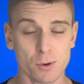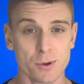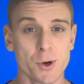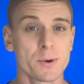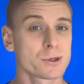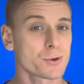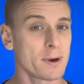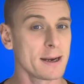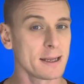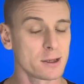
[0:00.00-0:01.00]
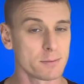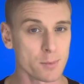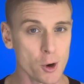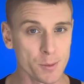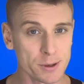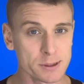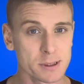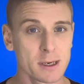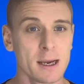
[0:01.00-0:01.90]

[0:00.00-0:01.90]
Although it's great in the moment,